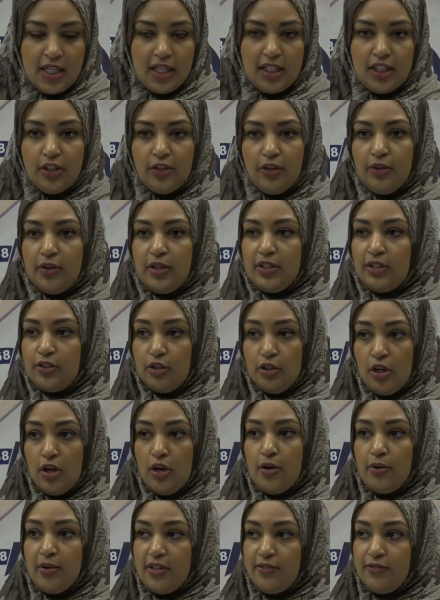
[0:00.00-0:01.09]
you know, to
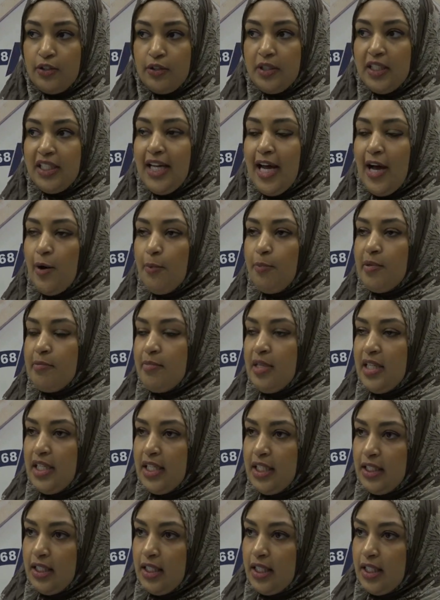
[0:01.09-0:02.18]
know if you need help
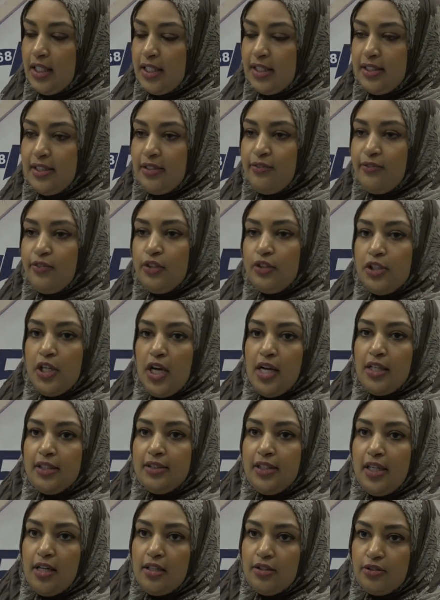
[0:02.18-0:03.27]
immediately is if your
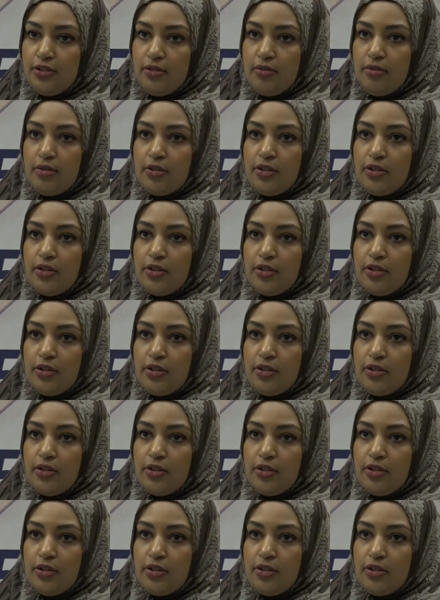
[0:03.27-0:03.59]
child tells you